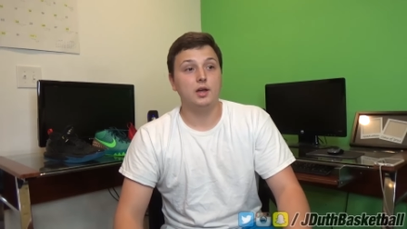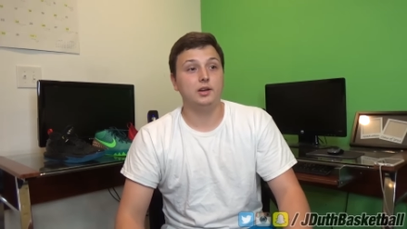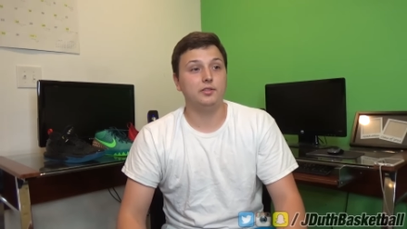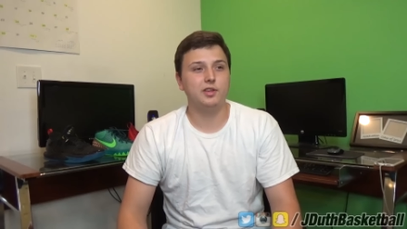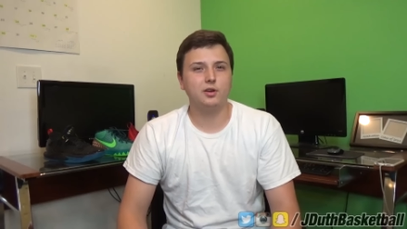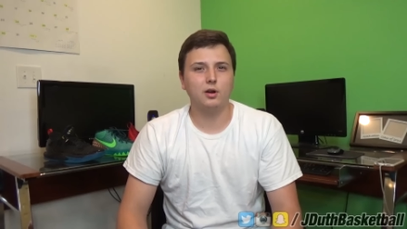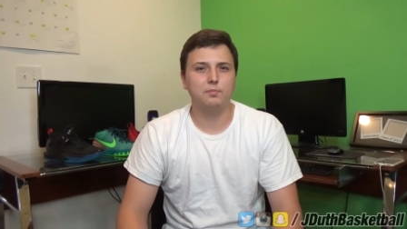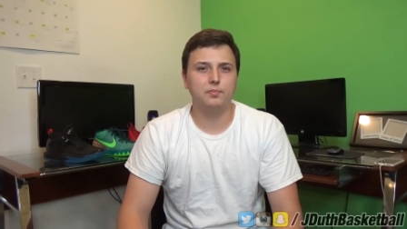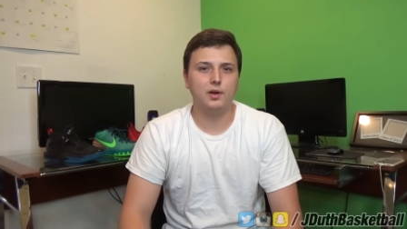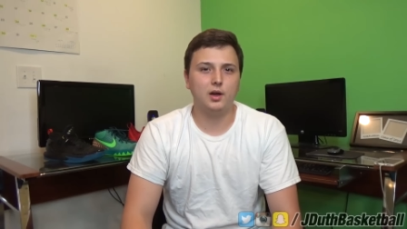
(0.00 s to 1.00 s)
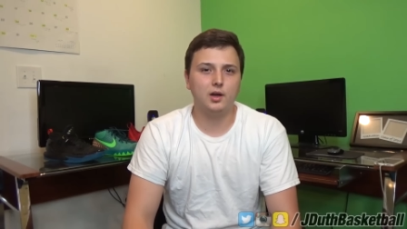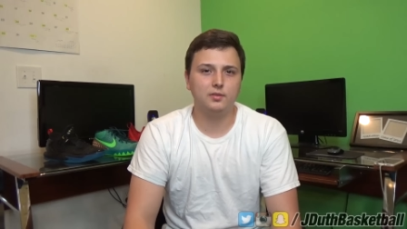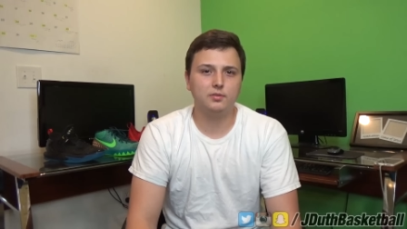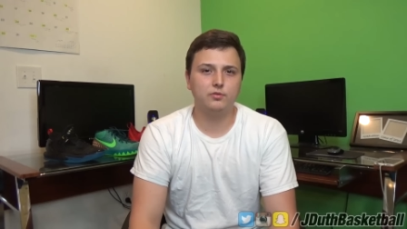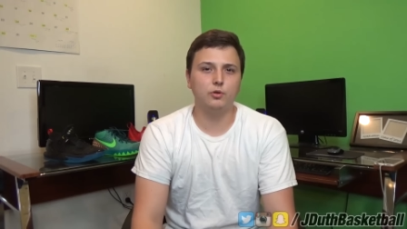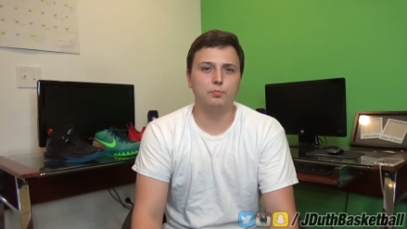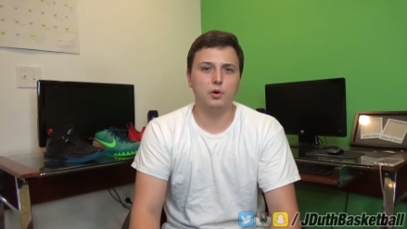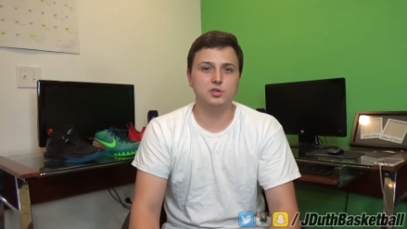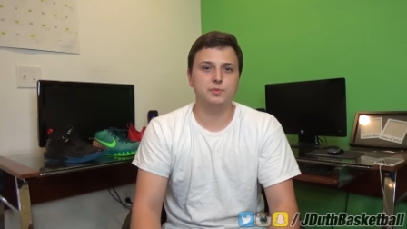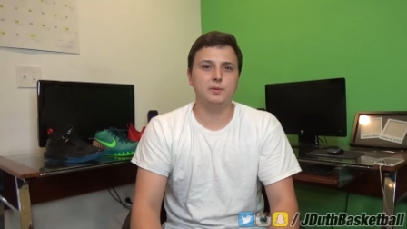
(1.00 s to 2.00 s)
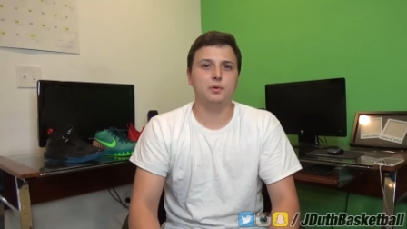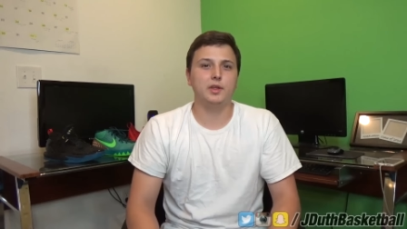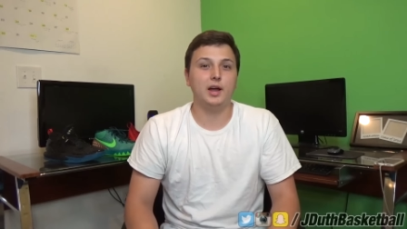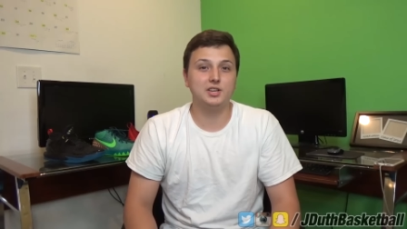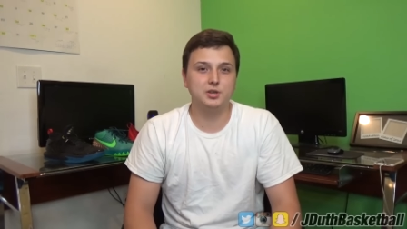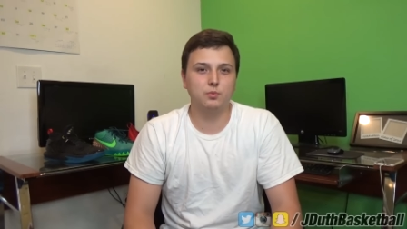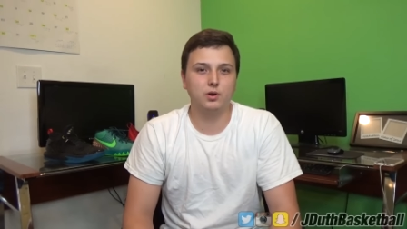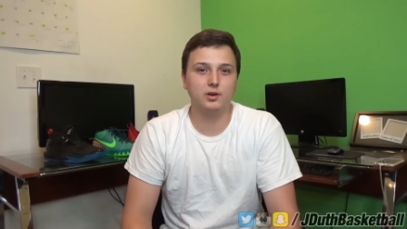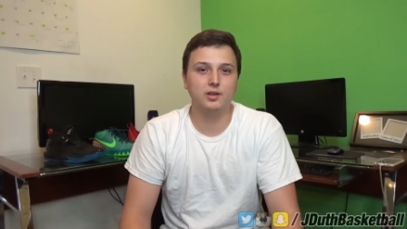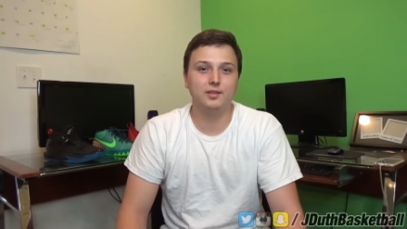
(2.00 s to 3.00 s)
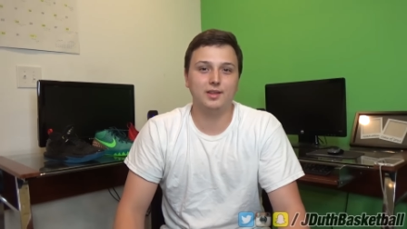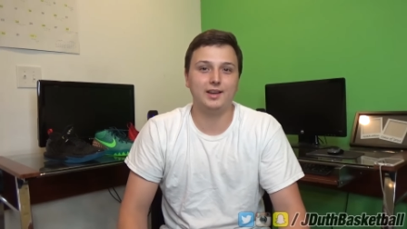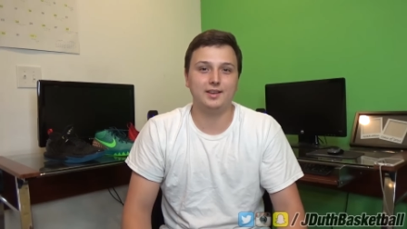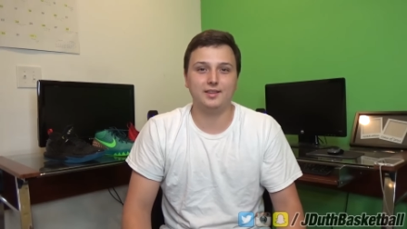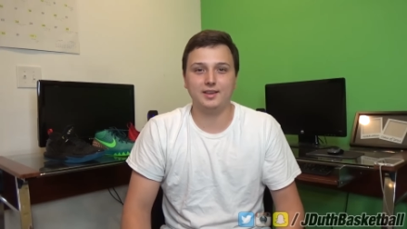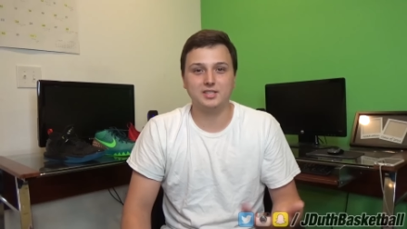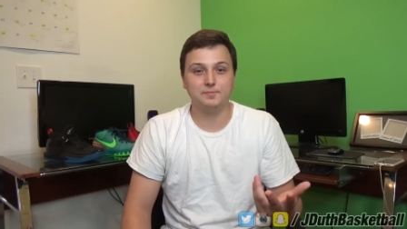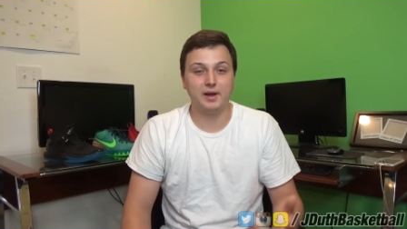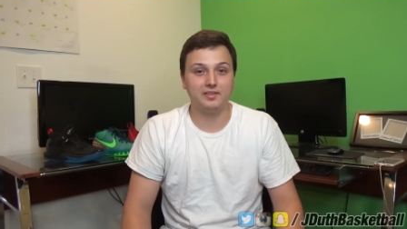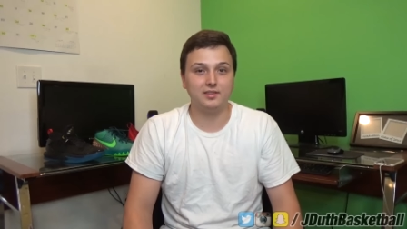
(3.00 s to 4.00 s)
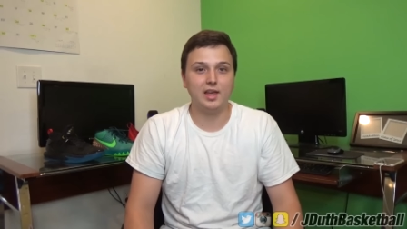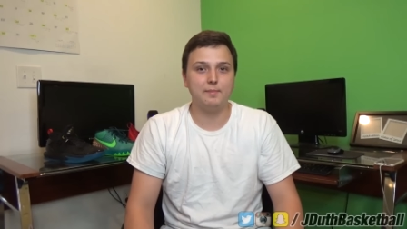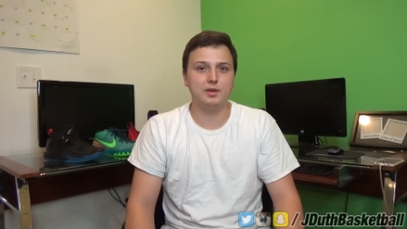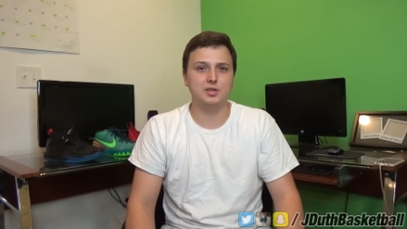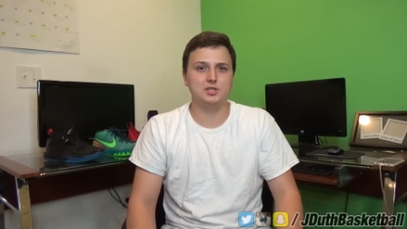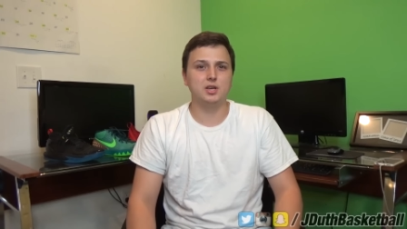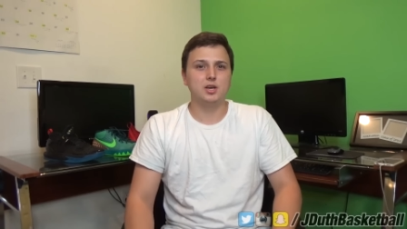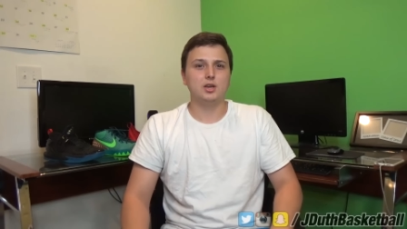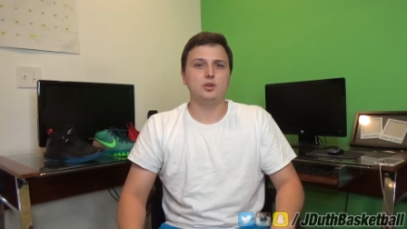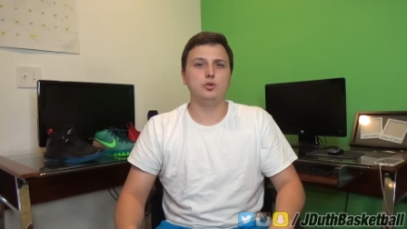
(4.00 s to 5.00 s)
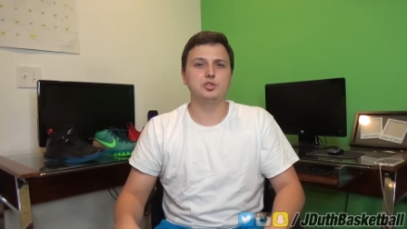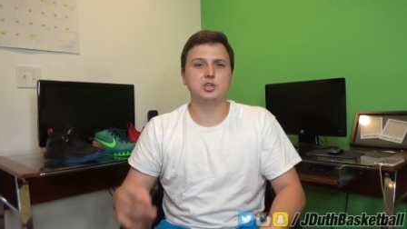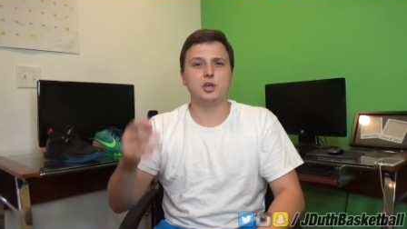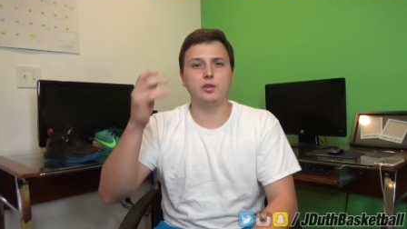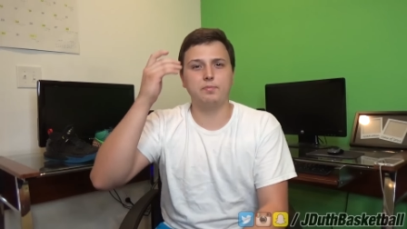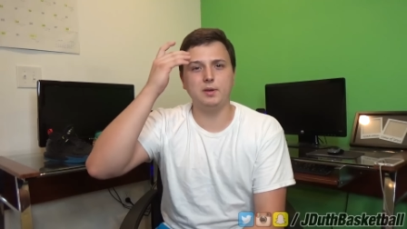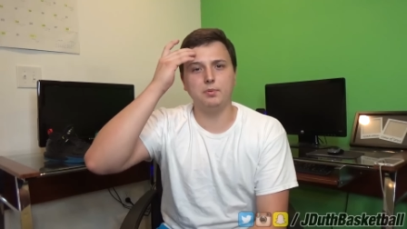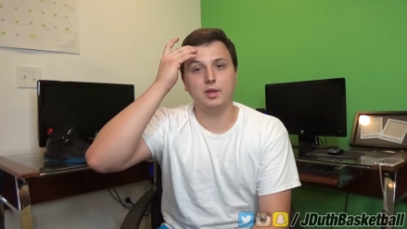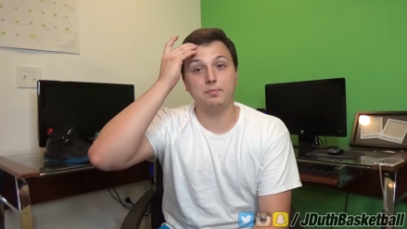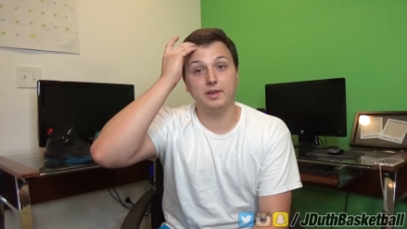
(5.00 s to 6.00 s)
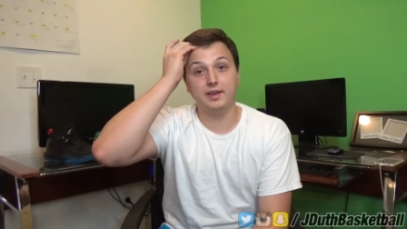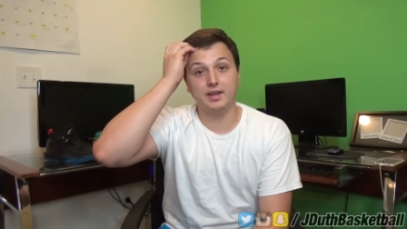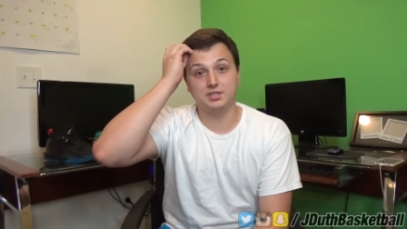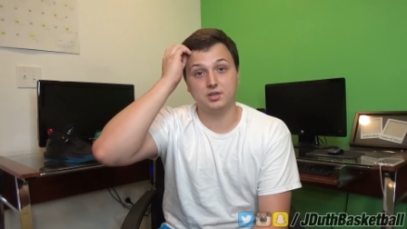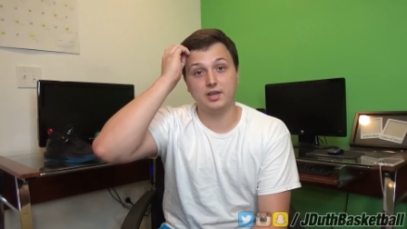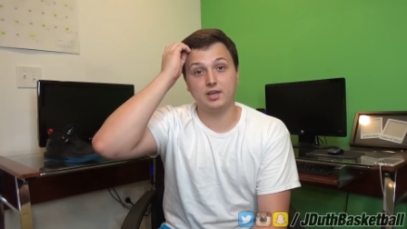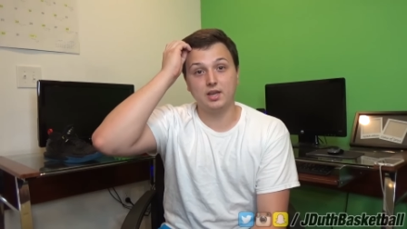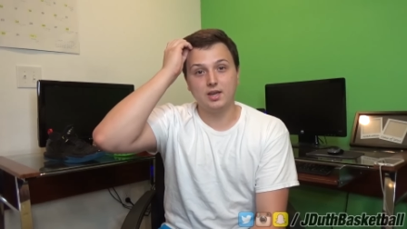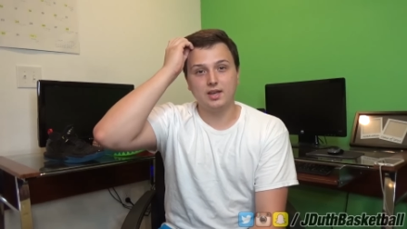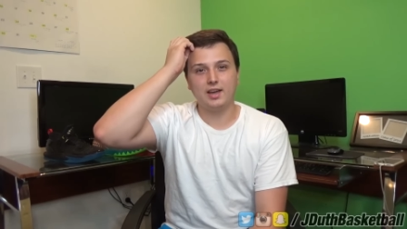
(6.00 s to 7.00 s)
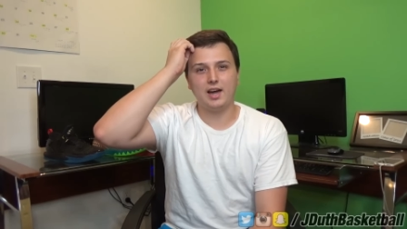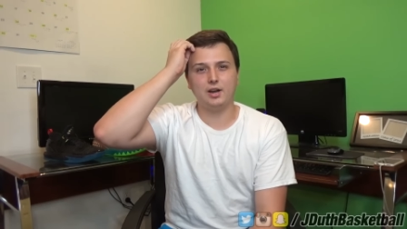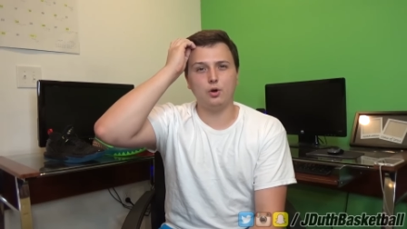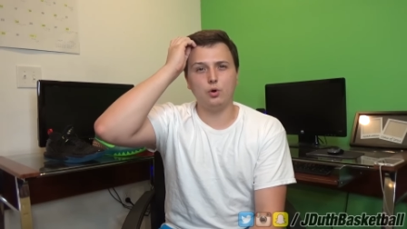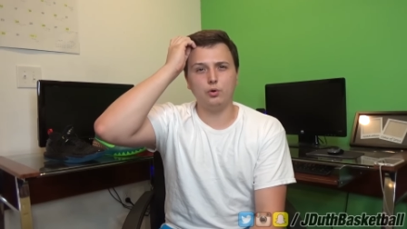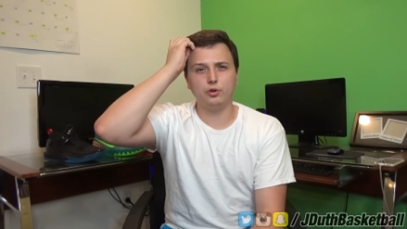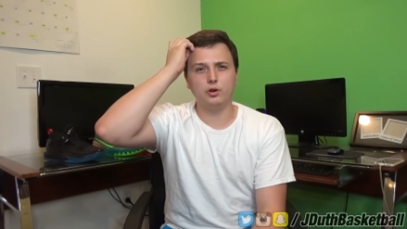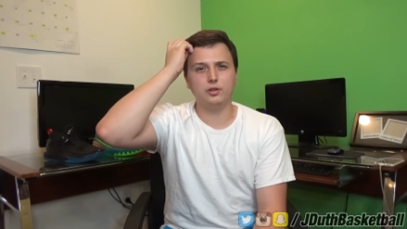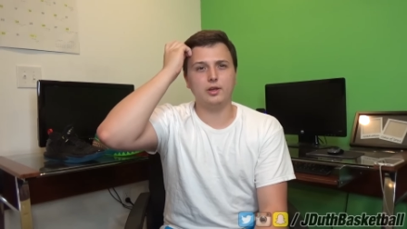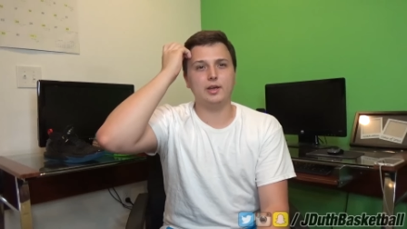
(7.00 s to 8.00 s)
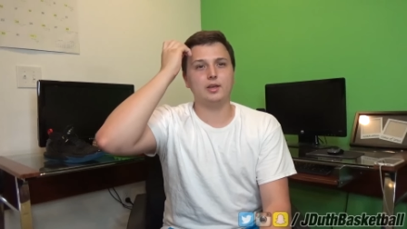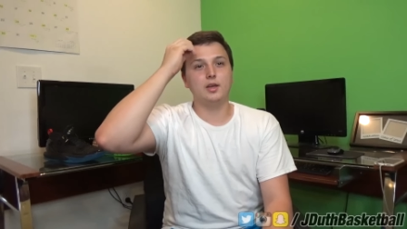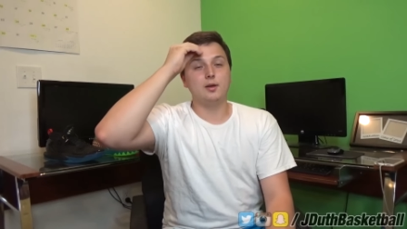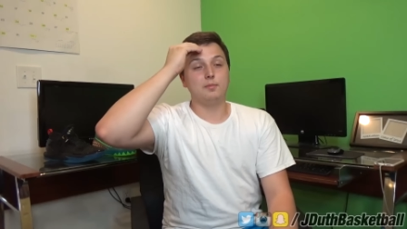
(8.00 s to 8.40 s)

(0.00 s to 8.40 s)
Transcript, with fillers: And I think our uh, two post people, they actually weren't like expecting that because usually the other people they play against are like kind of older, like,